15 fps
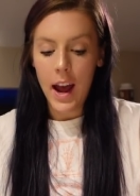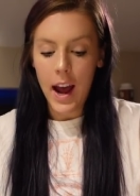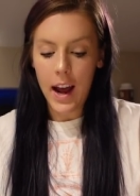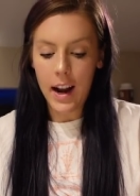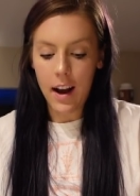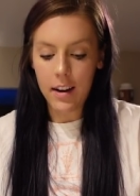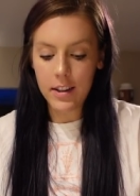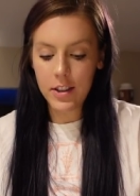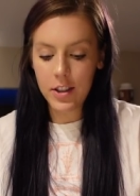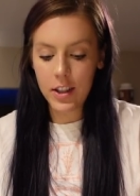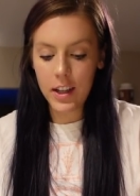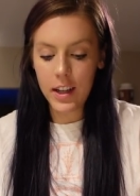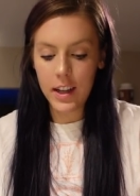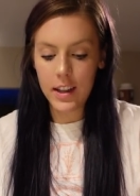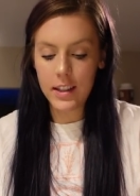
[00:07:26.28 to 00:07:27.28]
And
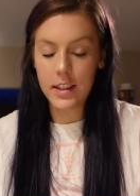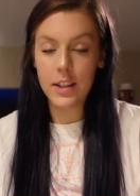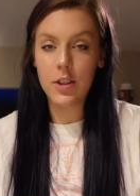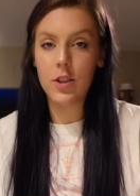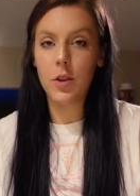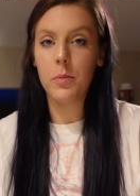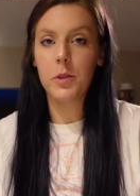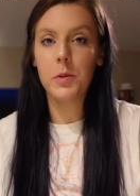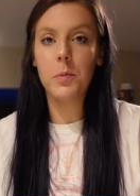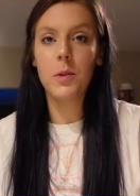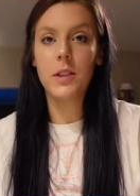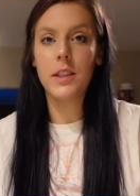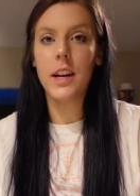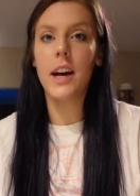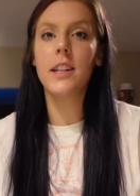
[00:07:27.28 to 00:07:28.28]
honestly, this is so much
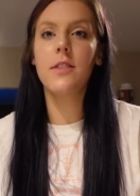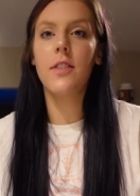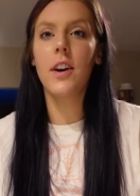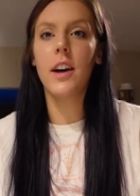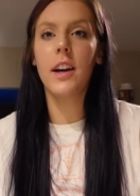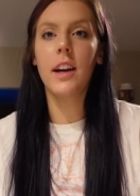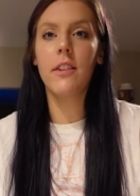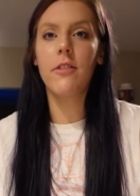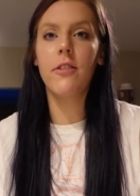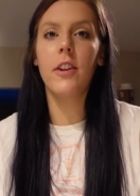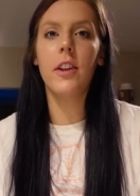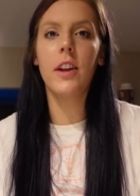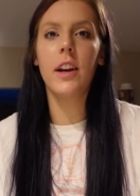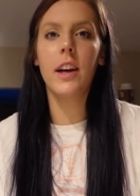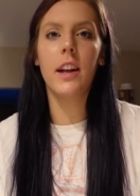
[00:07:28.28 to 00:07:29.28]
more satisfying and
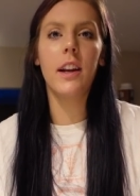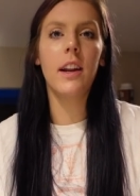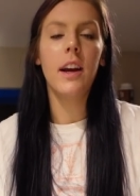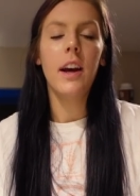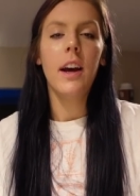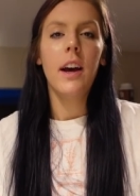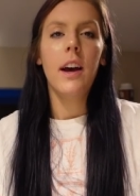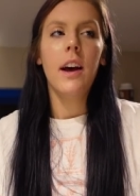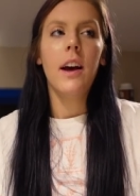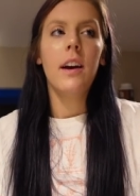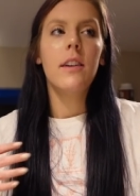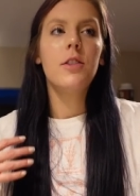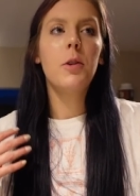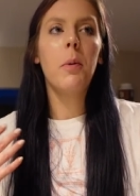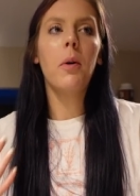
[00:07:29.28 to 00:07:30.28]
filling and
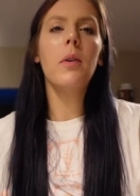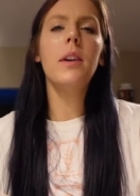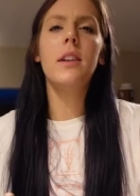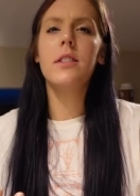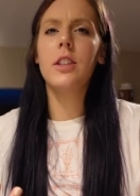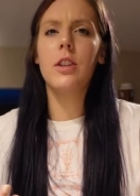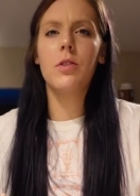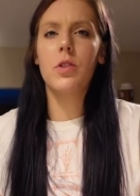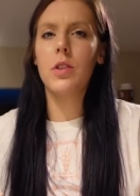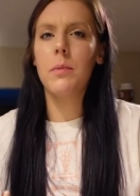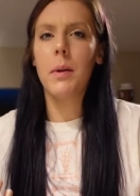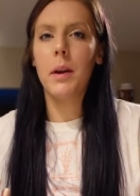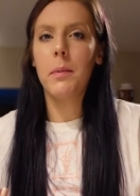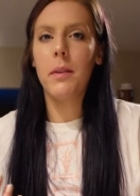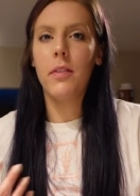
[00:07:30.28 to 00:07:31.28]
Chipotle doesn't usually
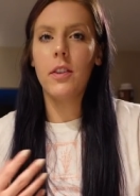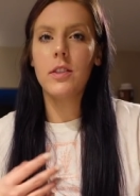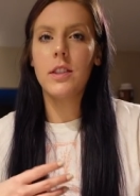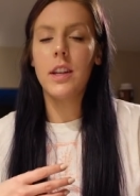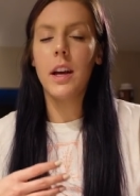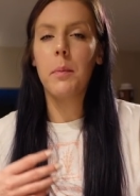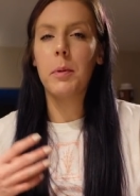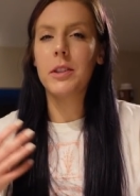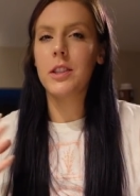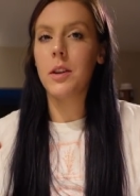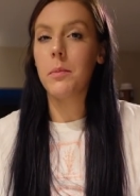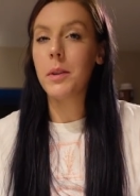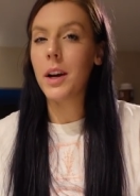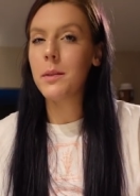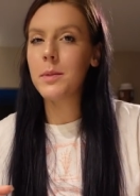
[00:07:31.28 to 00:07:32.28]
make me feel sick, but
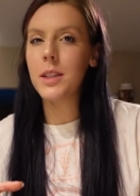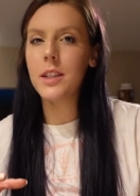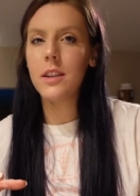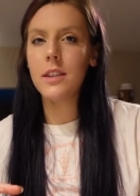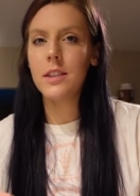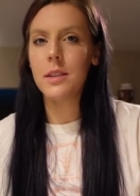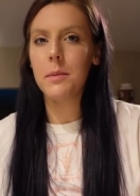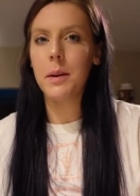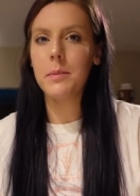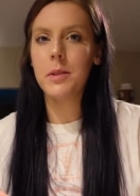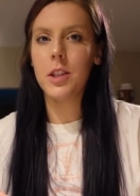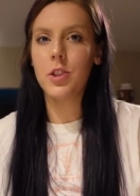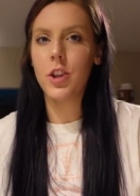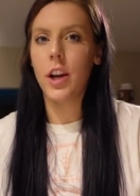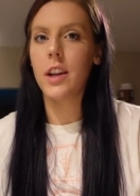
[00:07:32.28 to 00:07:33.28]
sometimes it does. Sometimes
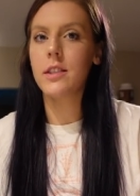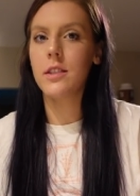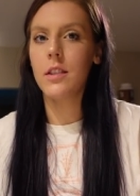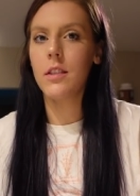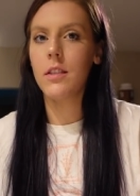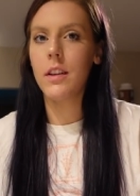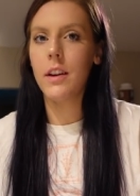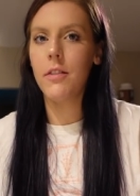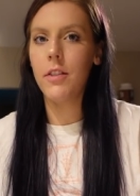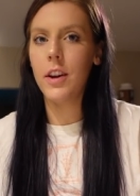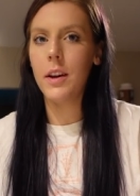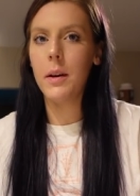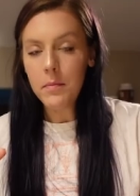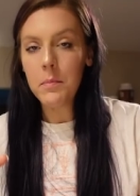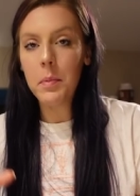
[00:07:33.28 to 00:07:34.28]
the chicken's a little
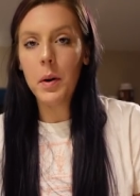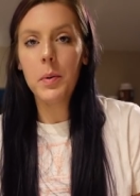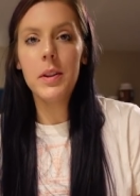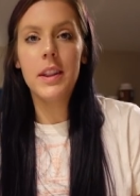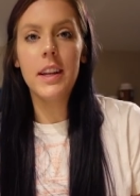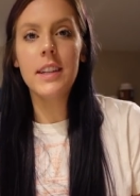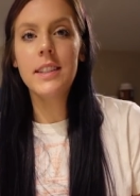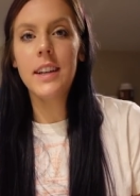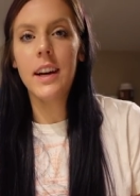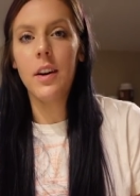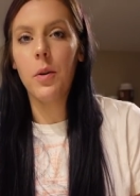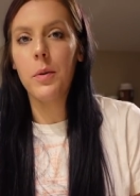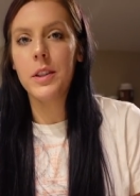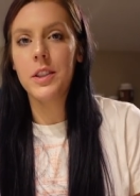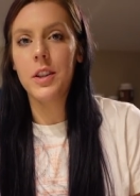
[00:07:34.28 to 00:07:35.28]
iffy. But with this, I
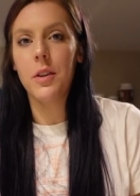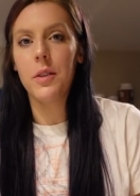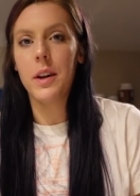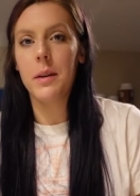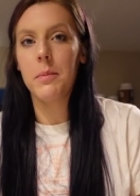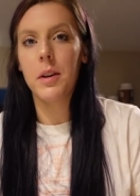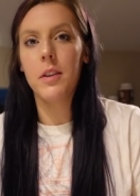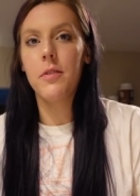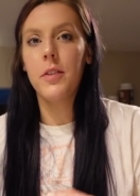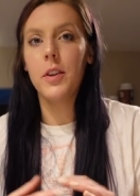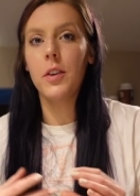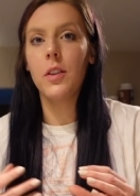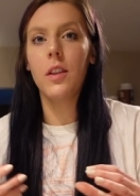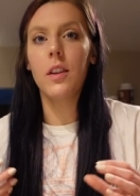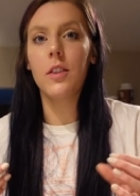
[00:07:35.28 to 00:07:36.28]
always know that I'm gonna
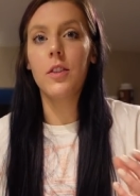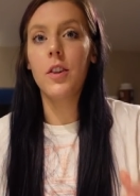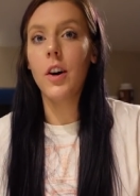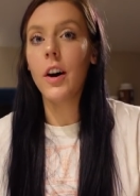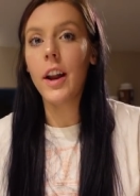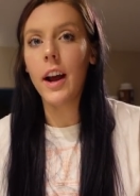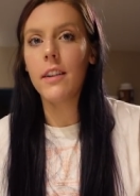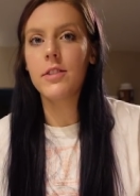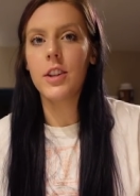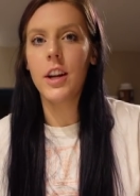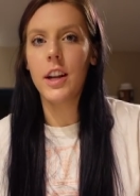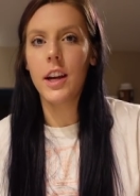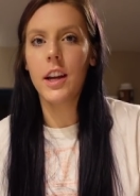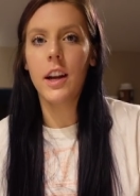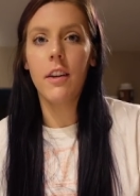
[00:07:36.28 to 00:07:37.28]
feel good after
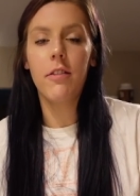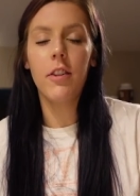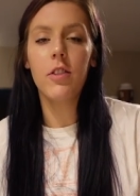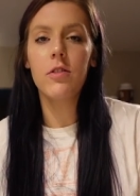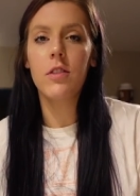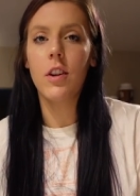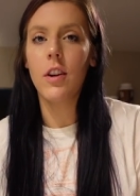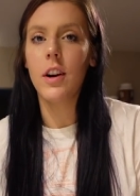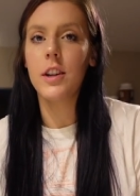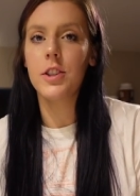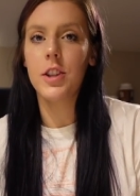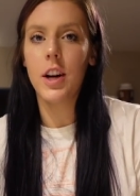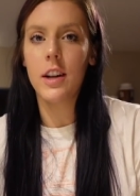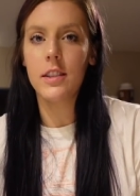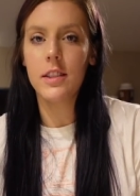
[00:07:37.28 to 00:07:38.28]
eating it, and I feel
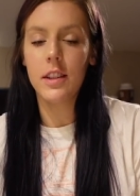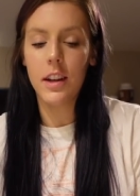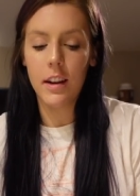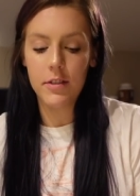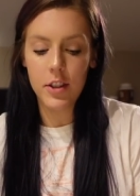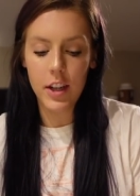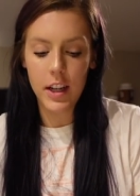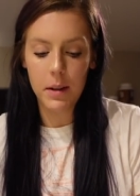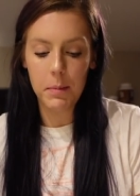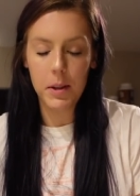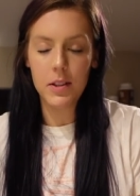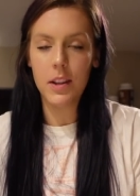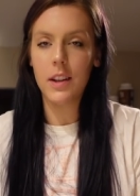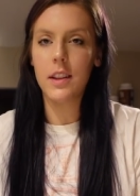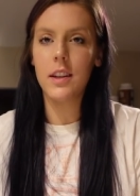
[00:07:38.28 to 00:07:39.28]
nourished, honestly, after eating meals like